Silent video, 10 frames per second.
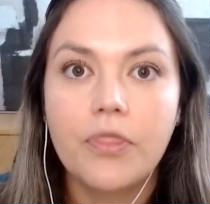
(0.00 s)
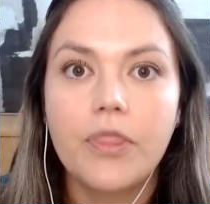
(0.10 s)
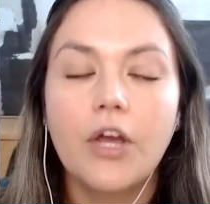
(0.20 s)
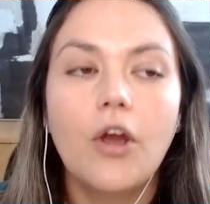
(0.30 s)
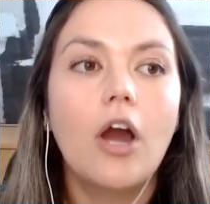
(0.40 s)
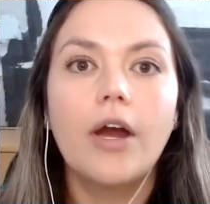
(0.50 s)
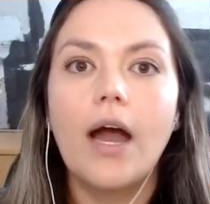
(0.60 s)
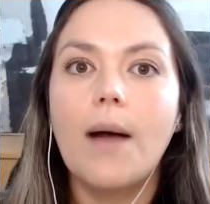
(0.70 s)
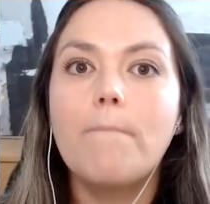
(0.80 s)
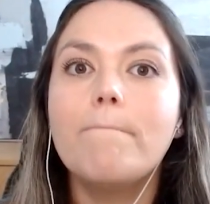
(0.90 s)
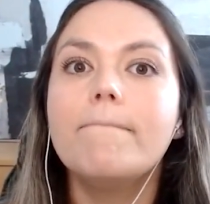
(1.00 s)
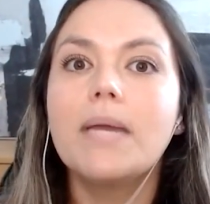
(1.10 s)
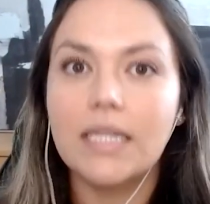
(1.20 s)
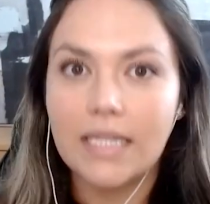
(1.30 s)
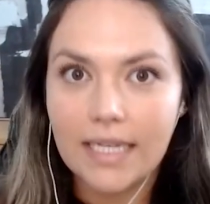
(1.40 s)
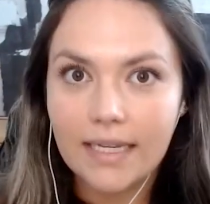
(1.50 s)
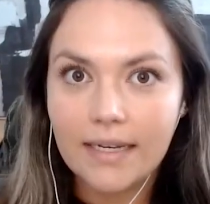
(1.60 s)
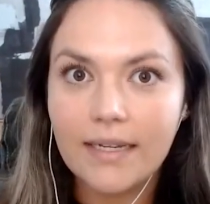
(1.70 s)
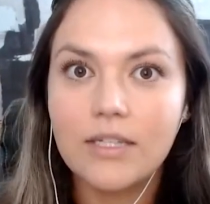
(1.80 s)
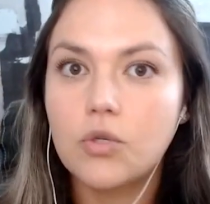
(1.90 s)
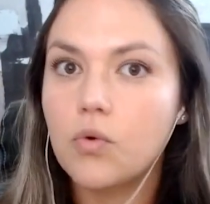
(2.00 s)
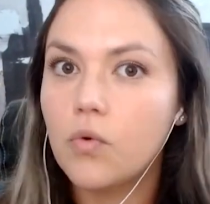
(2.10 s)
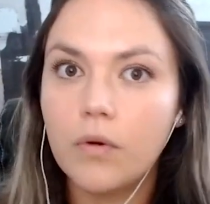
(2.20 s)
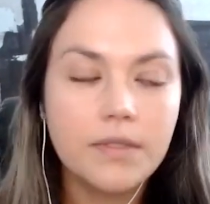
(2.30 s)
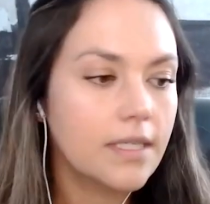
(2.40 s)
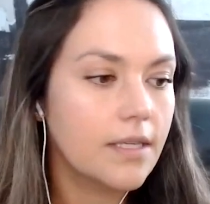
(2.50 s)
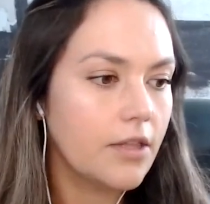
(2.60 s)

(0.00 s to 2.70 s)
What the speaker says: There are a million tools.